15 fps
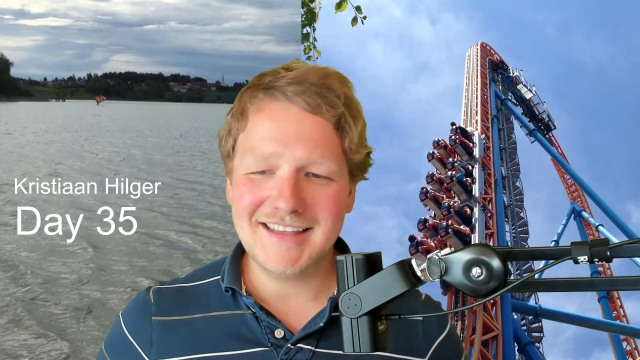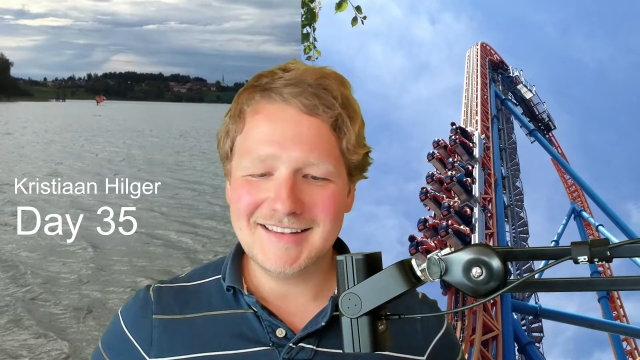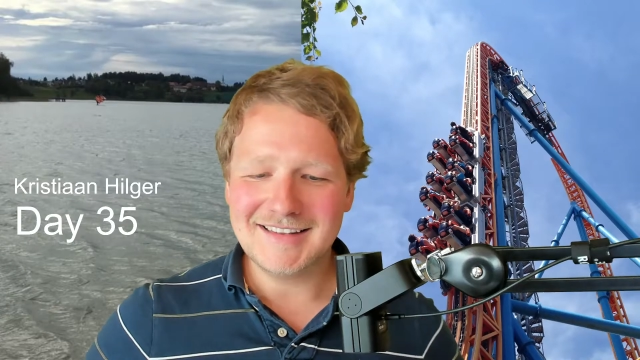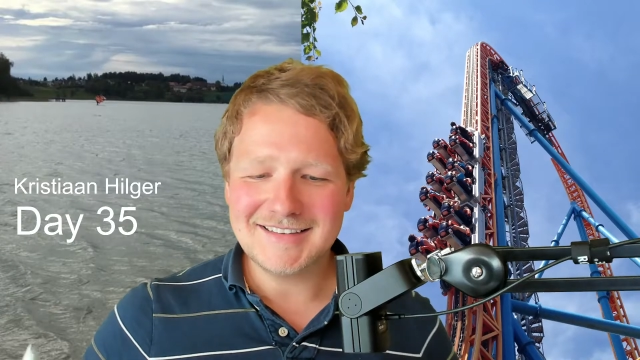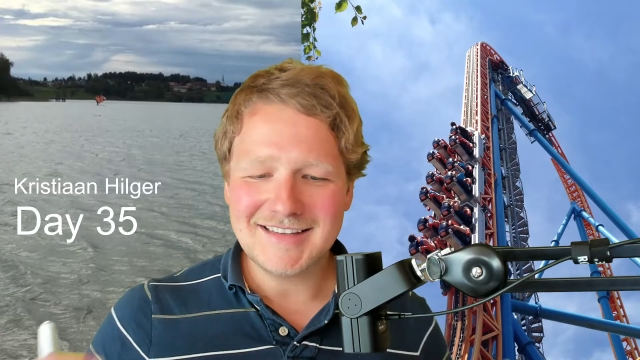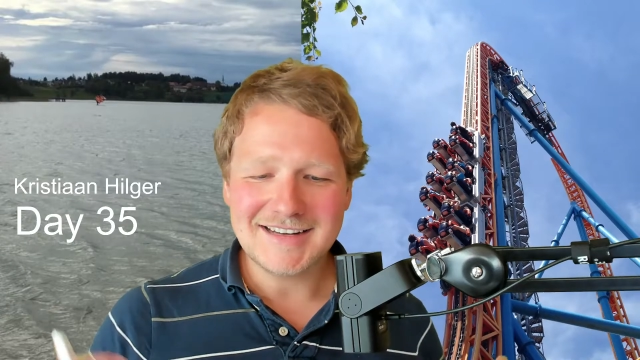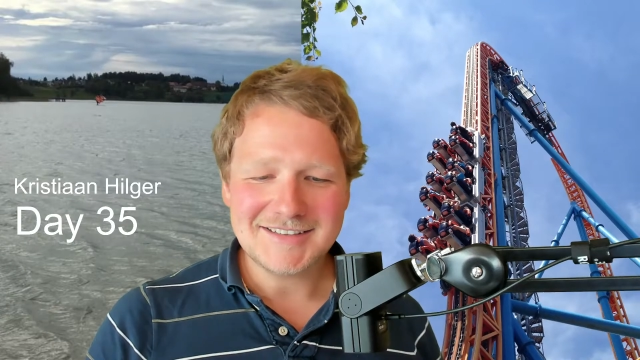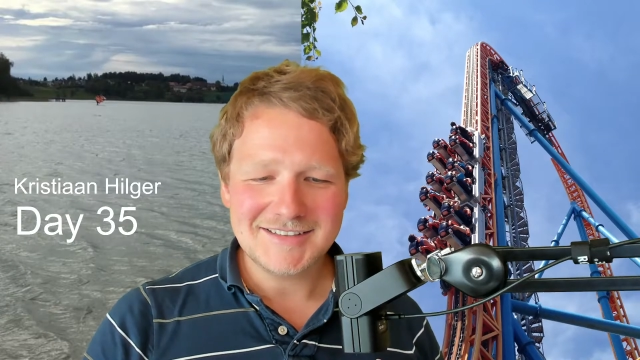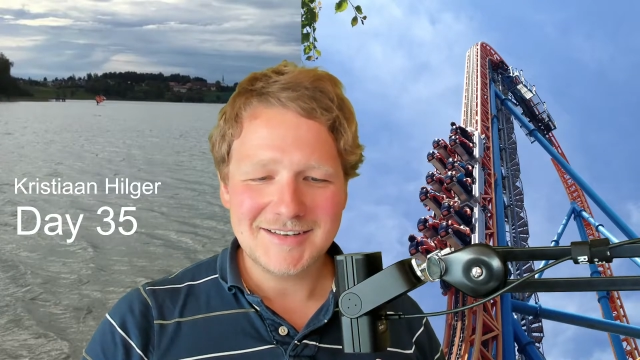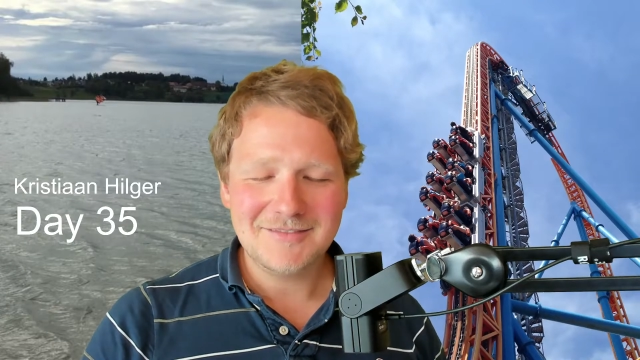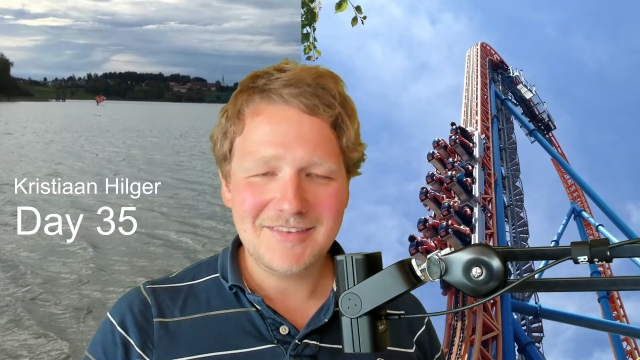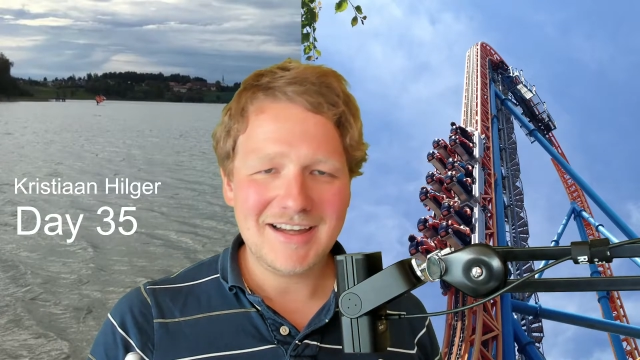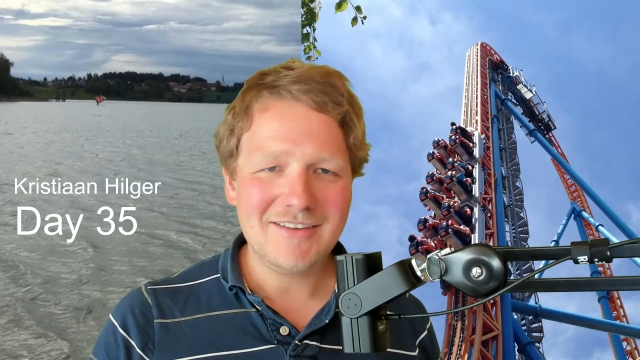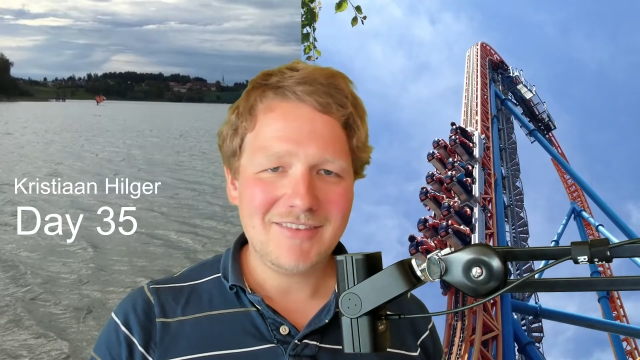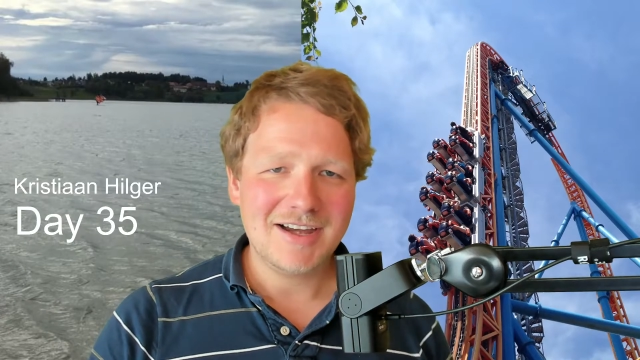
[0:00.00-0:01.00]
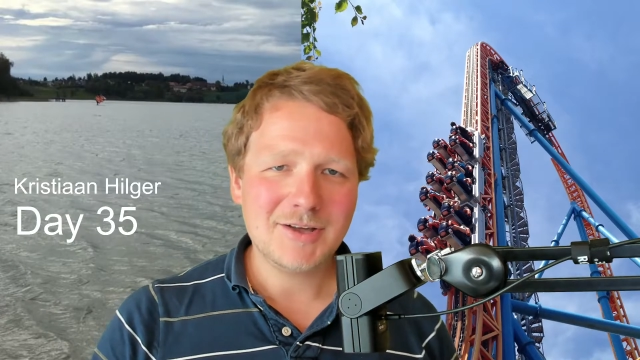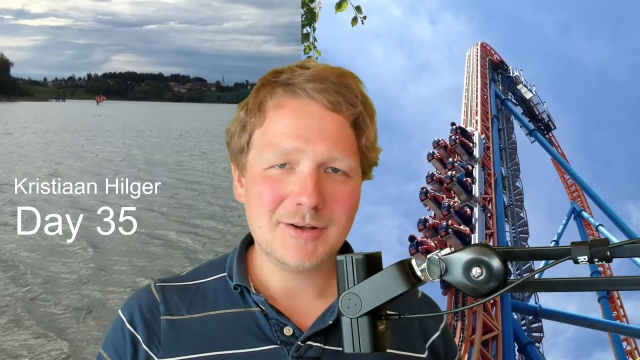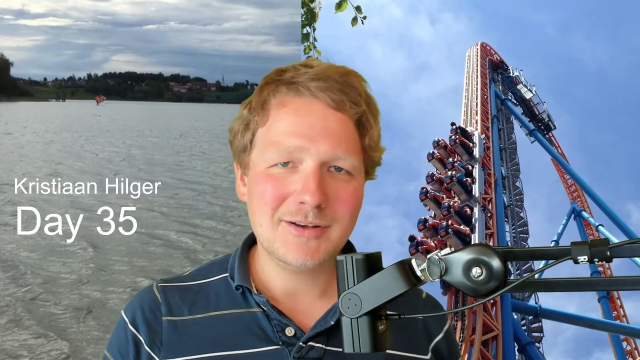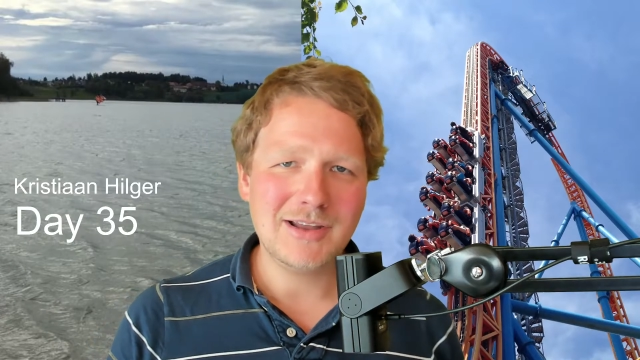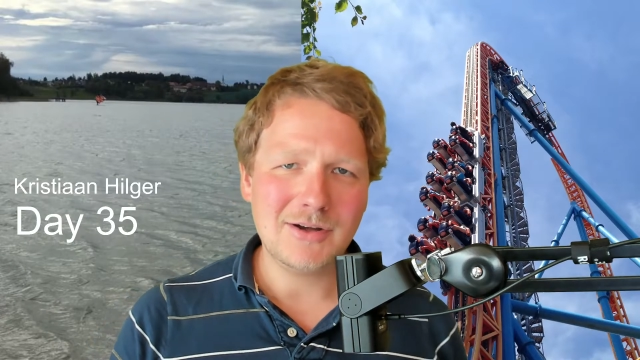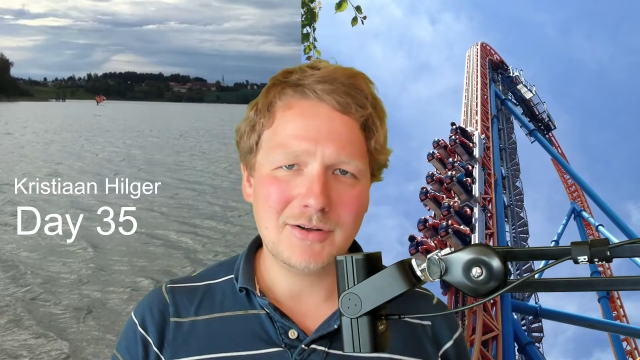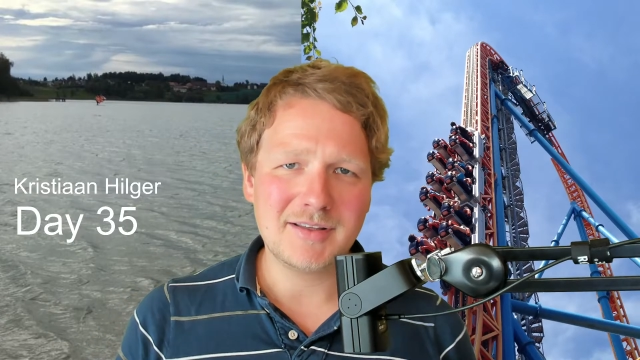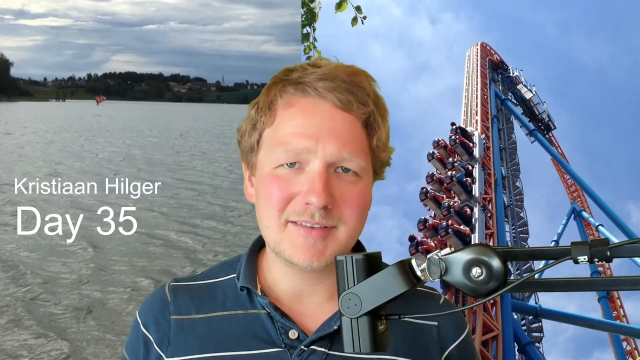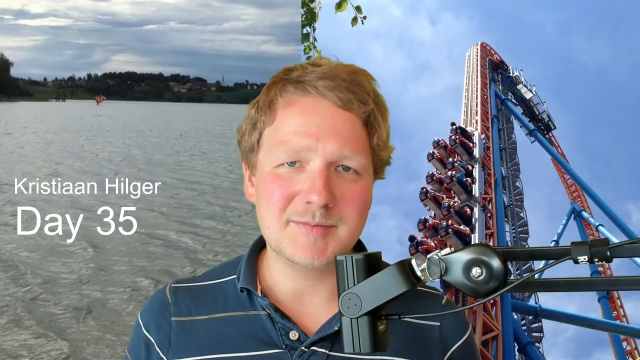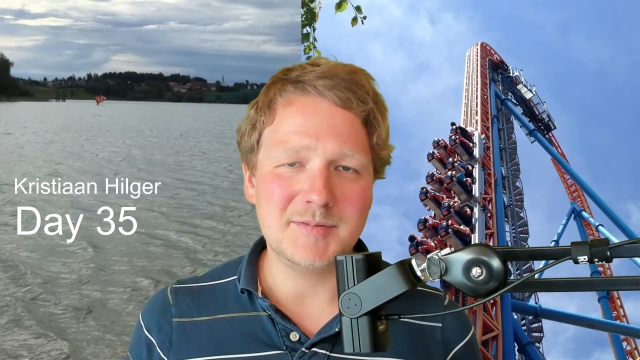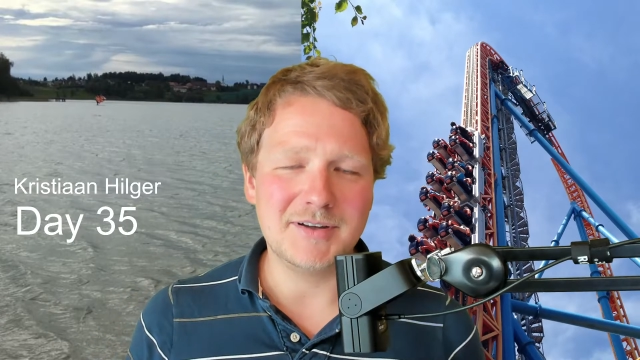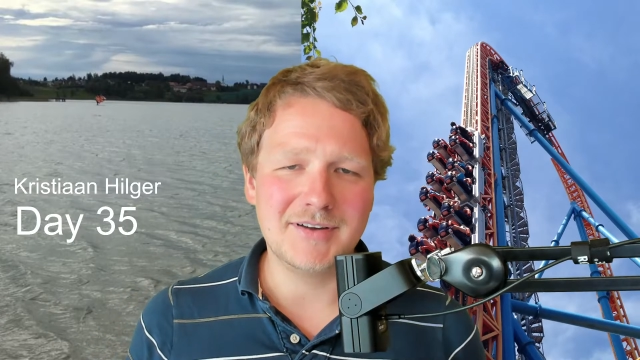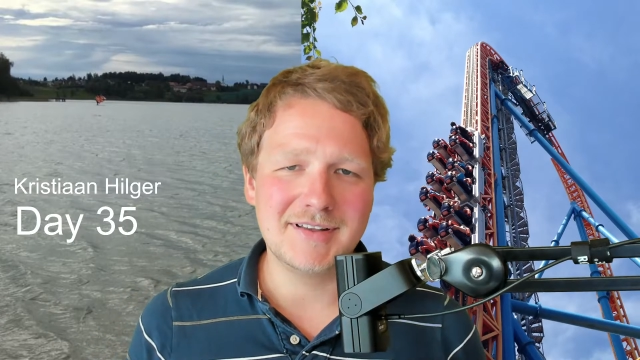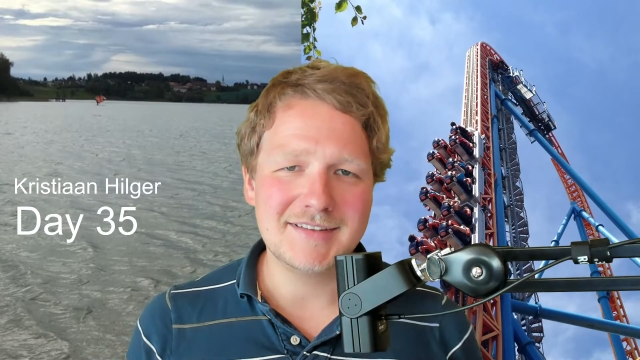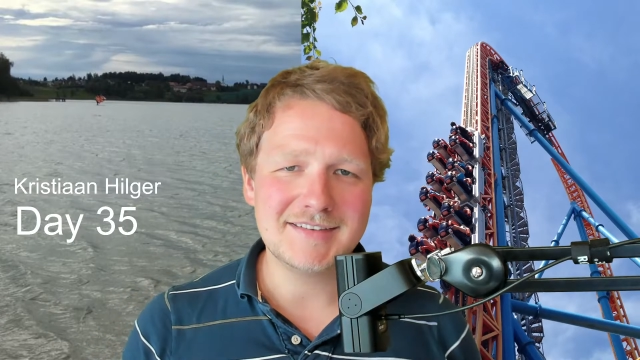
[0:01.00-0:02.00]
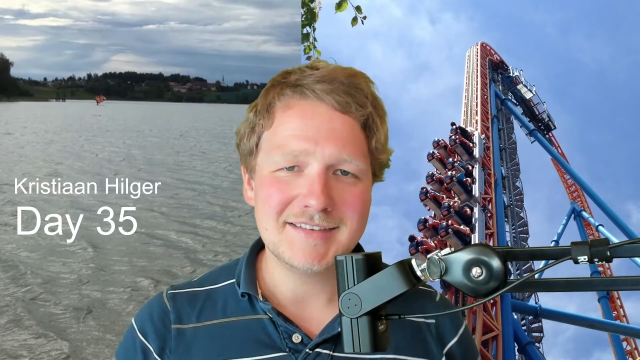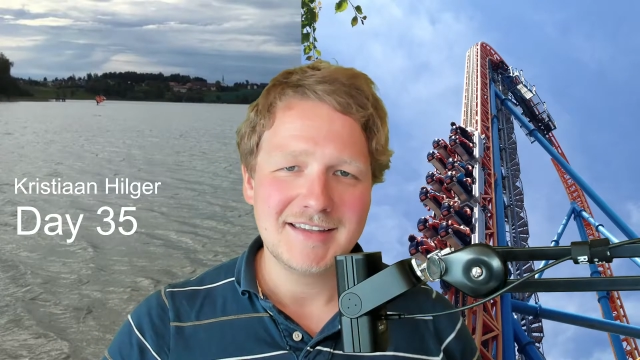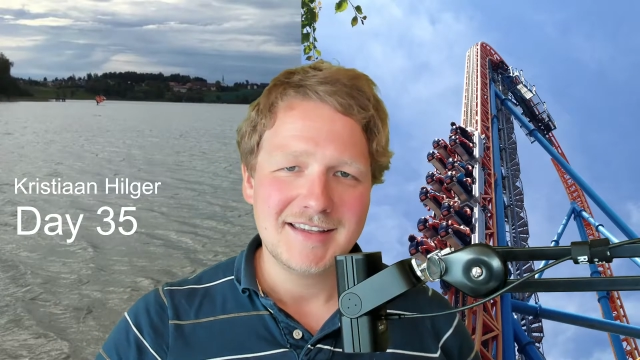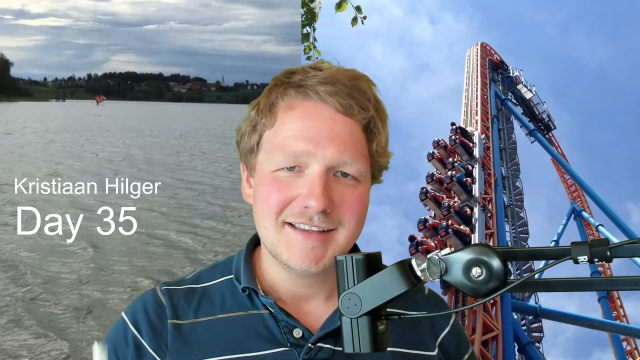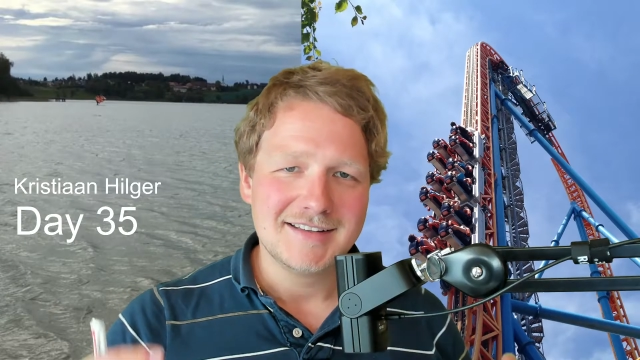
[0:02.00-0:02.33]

it is actually a very, very good learning experience